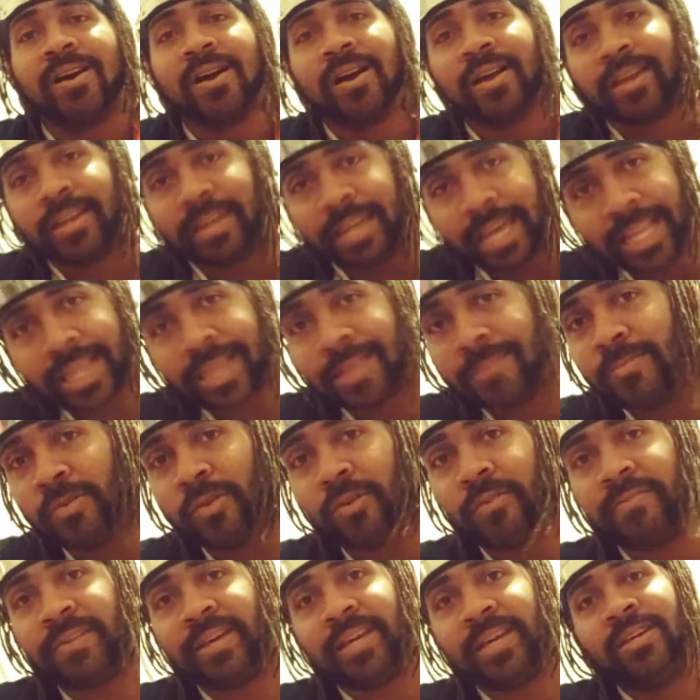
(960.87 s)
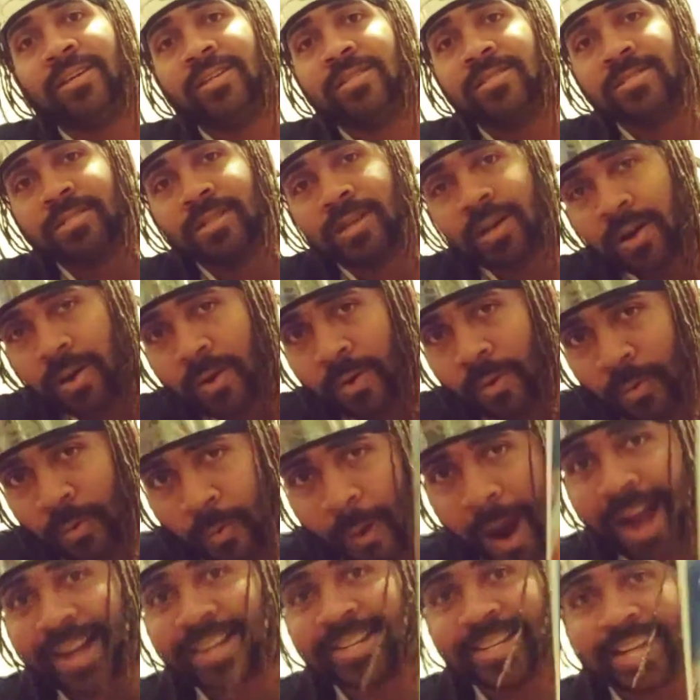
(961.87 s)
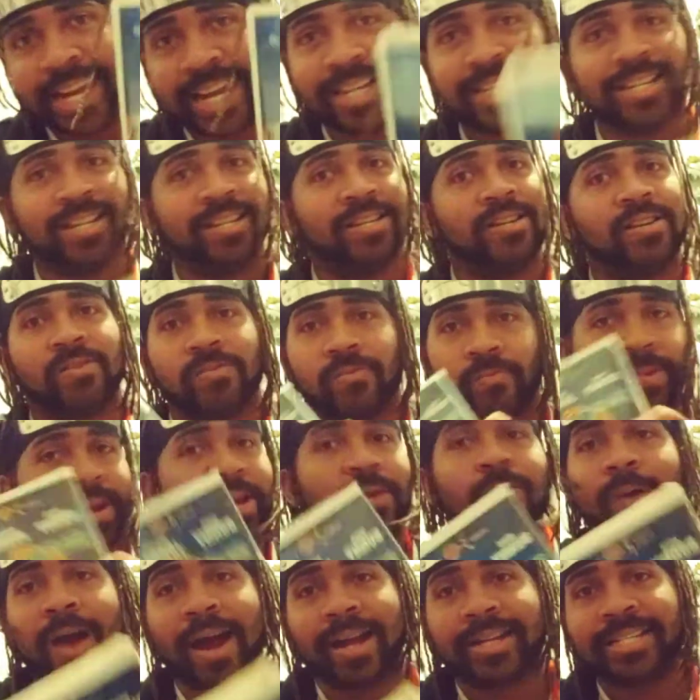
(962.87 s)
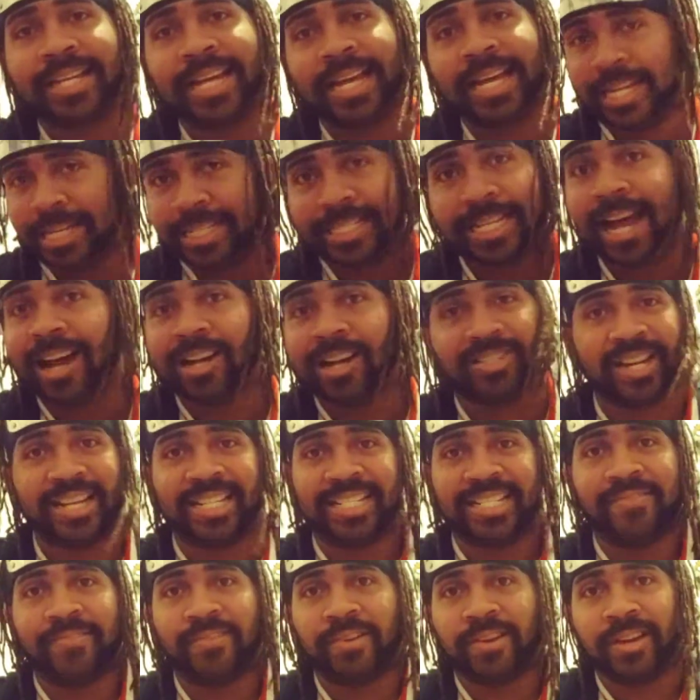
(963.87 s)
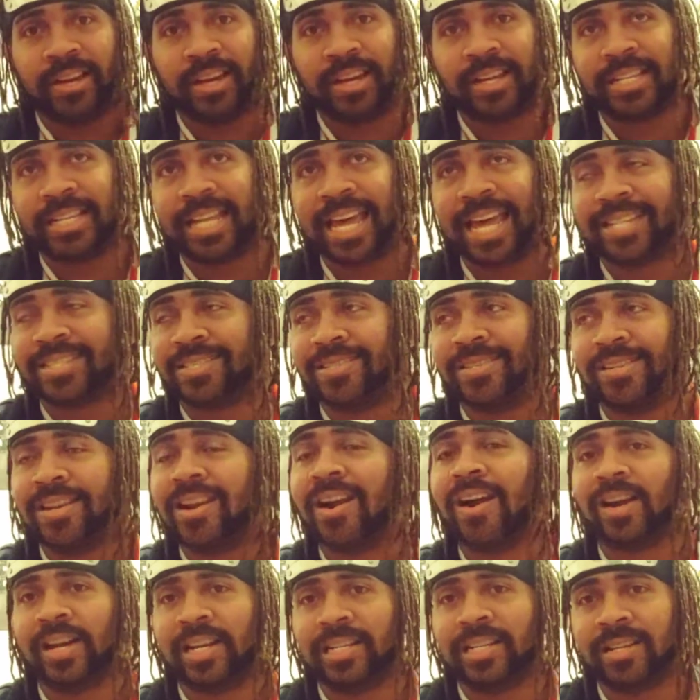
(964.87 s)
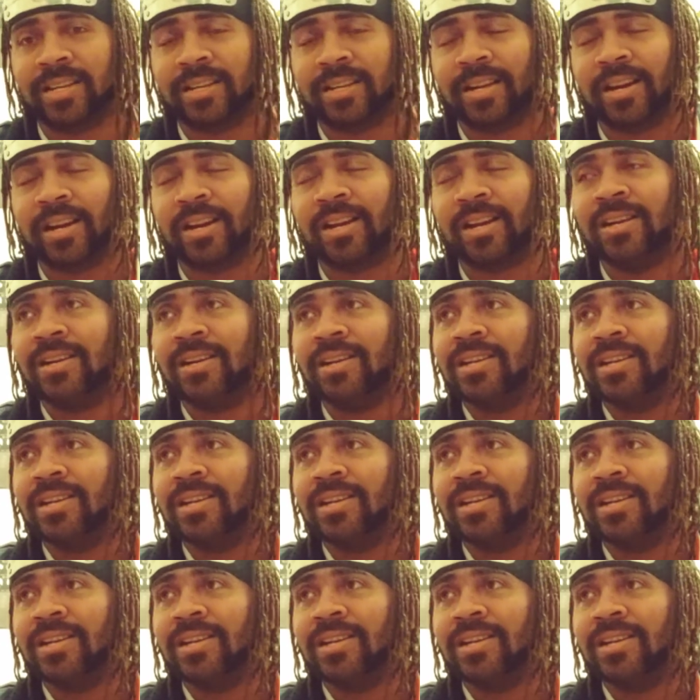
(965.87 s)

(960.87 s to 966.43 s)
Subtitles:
get the movie, watch it, rewatch it, and the soundtrack's even good, because they had some good artists on there.